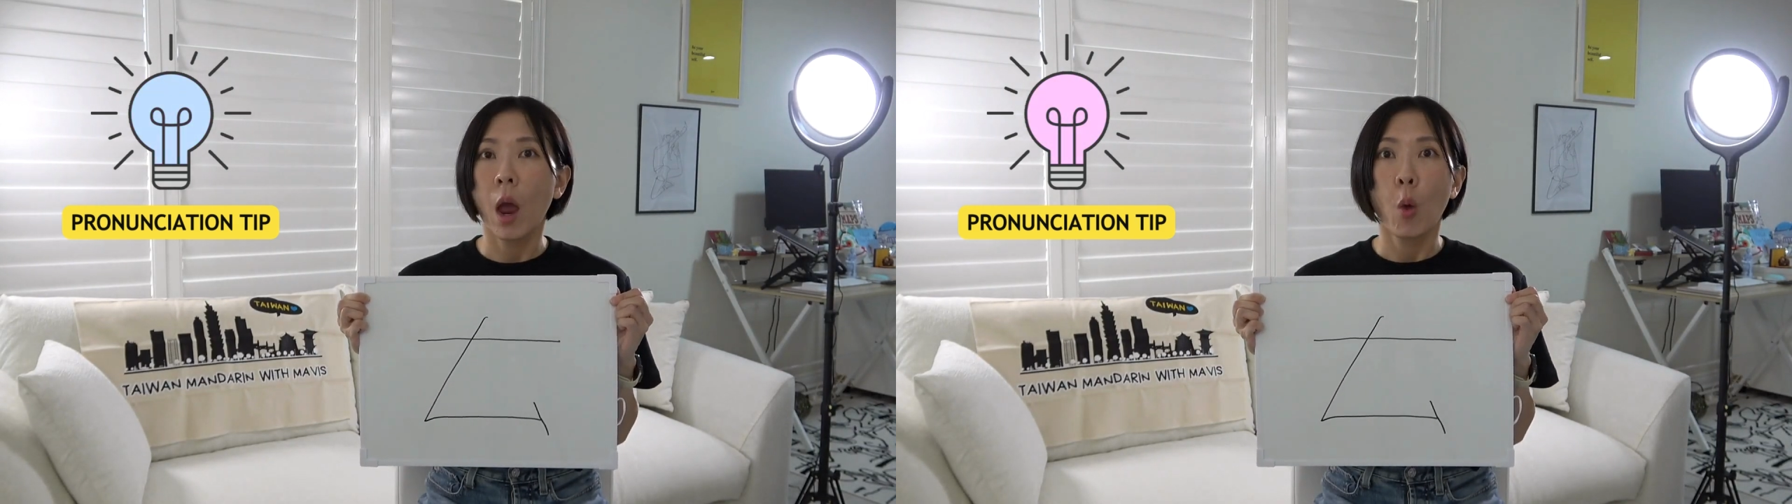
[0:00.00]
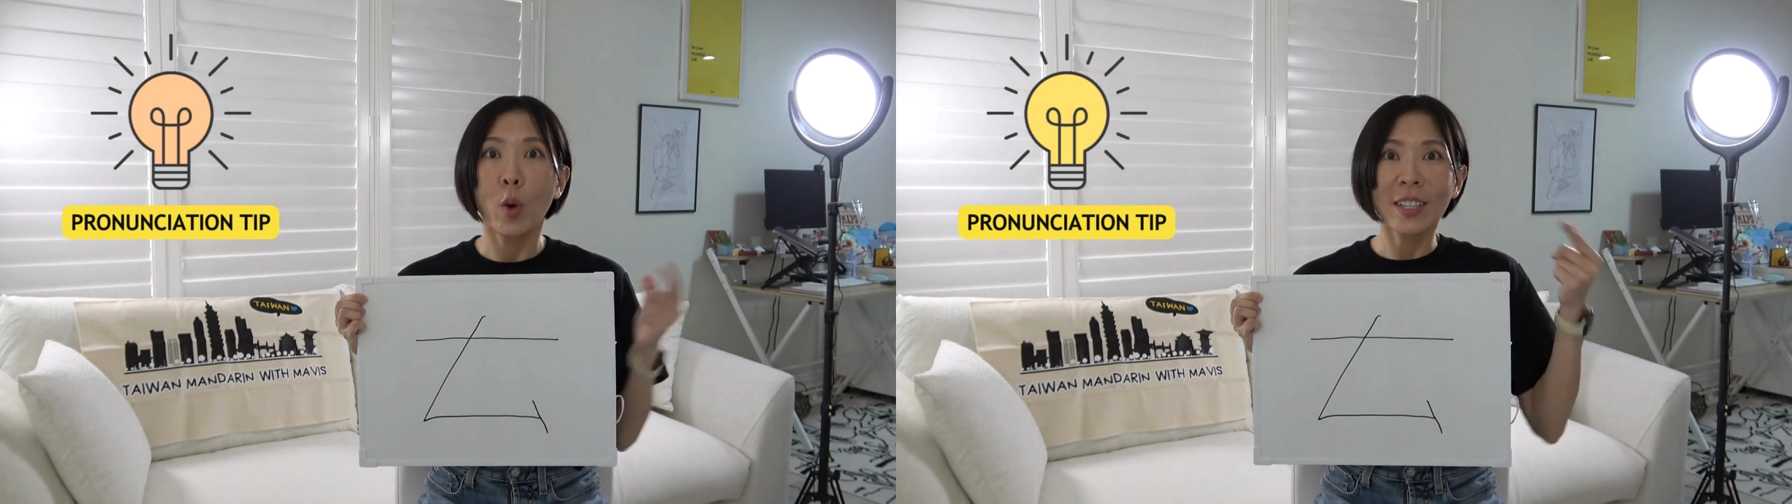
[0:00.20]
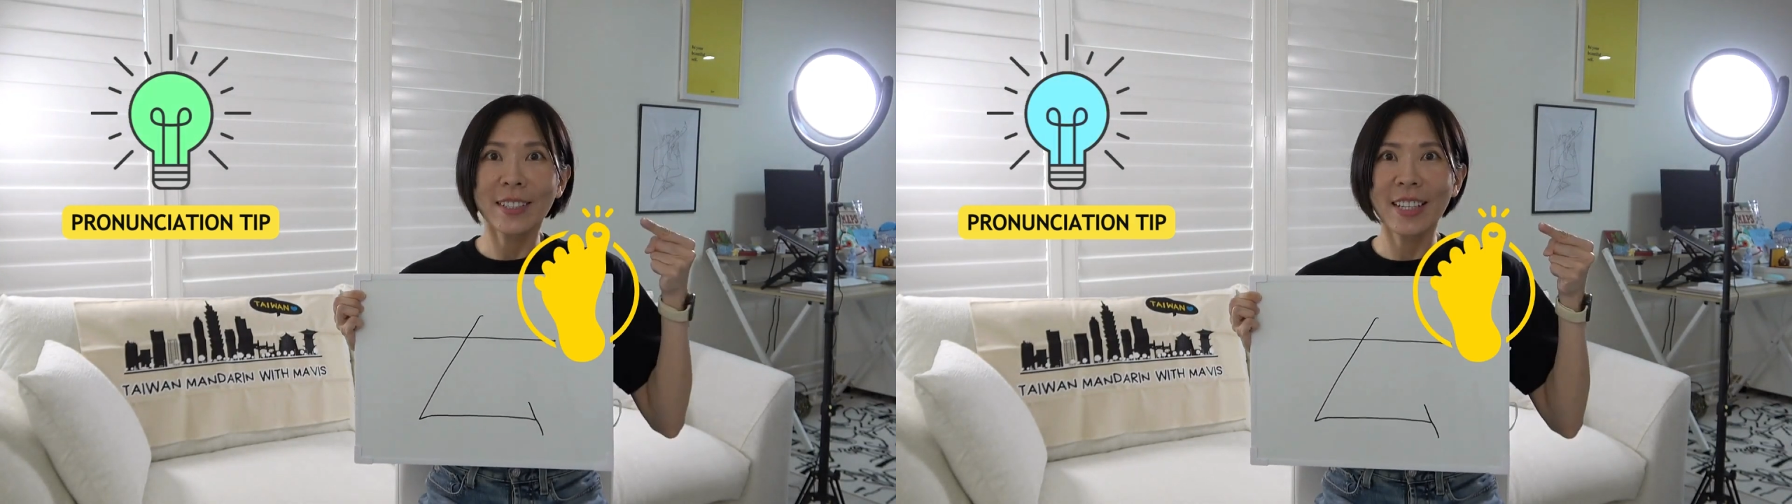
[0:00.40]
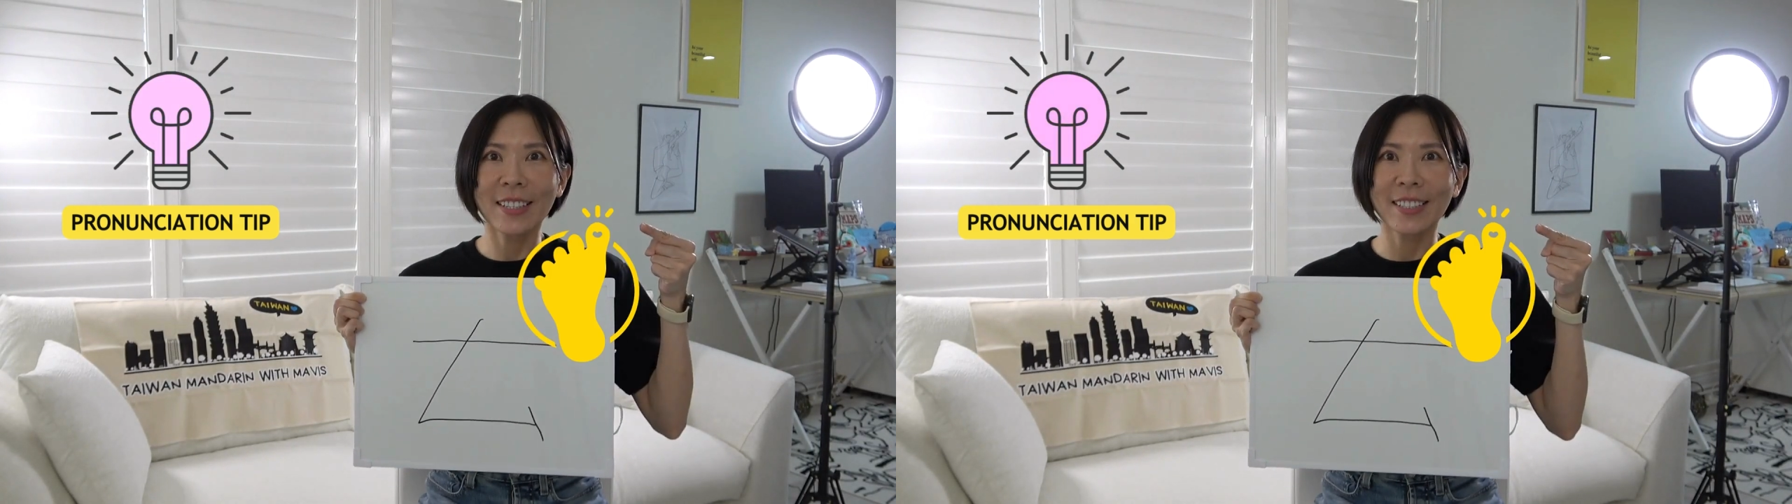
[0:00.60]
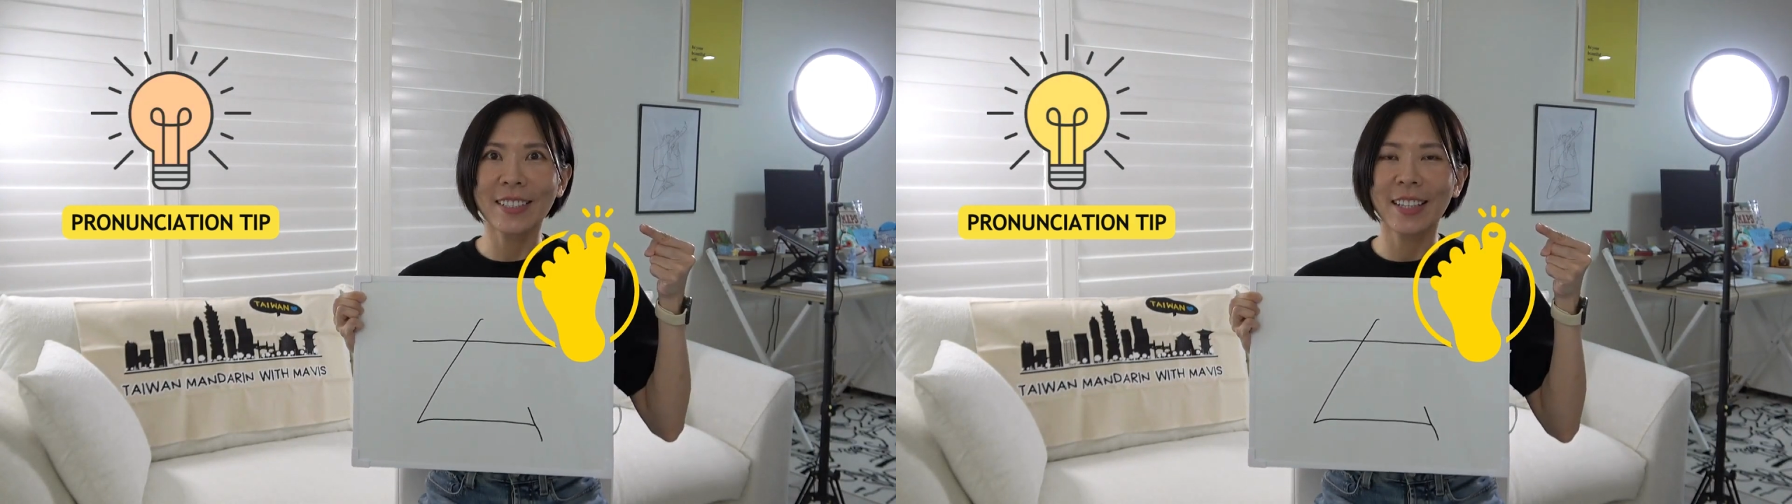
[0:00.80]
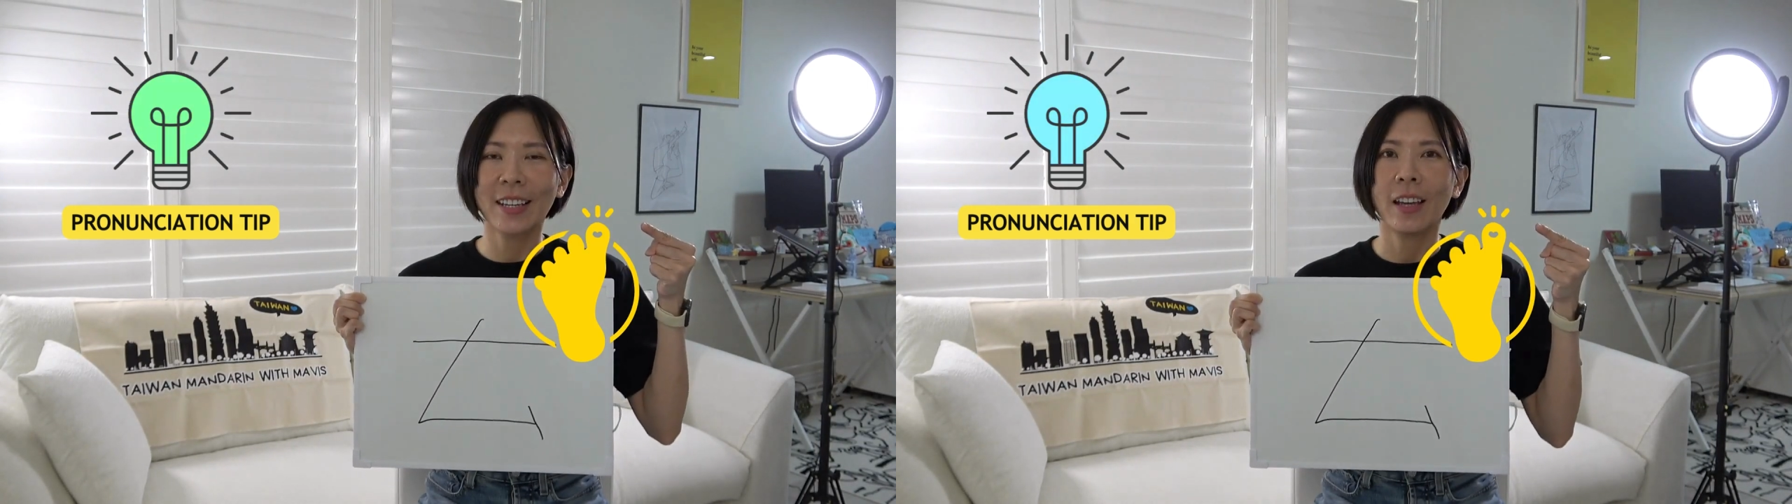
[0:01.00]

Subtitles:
What is this?